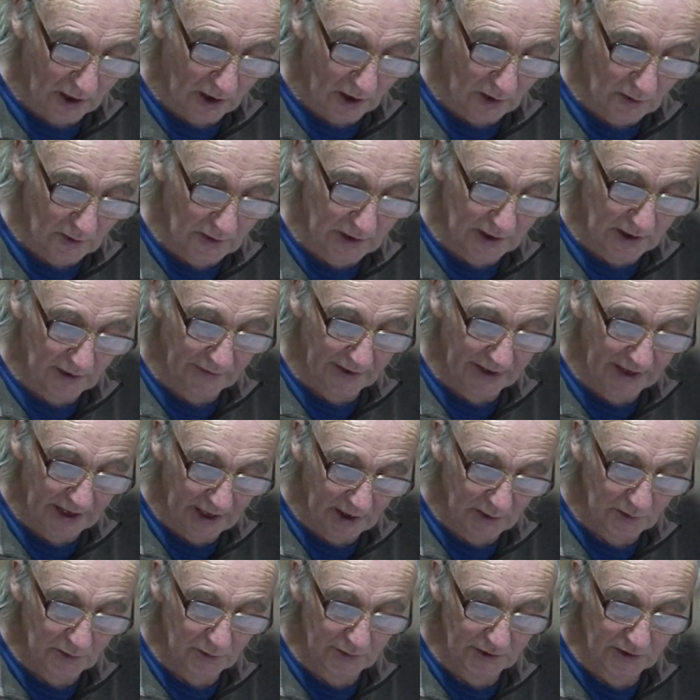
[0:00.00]
only of
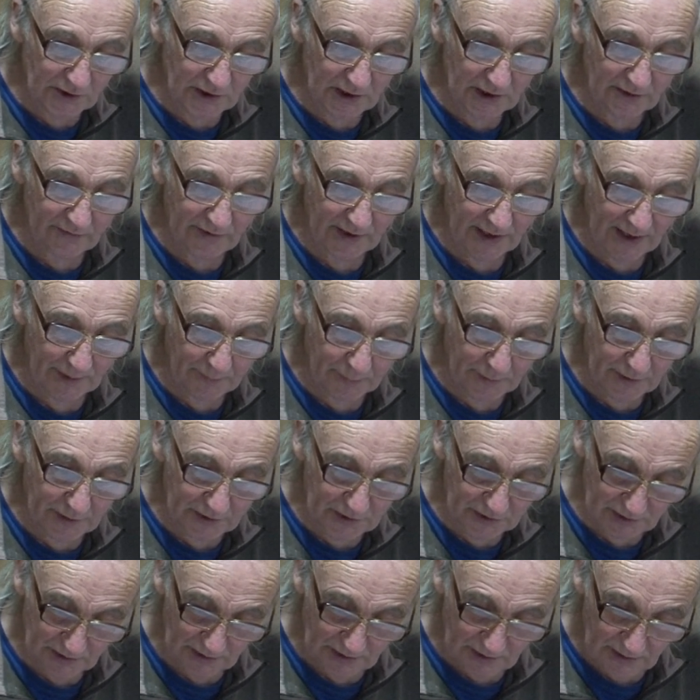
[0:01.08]
how to achieve
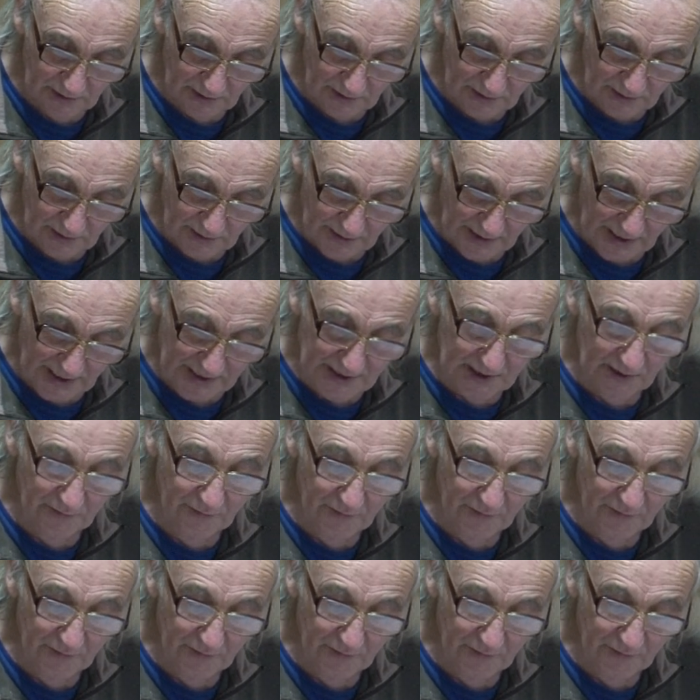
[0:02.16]
happiness and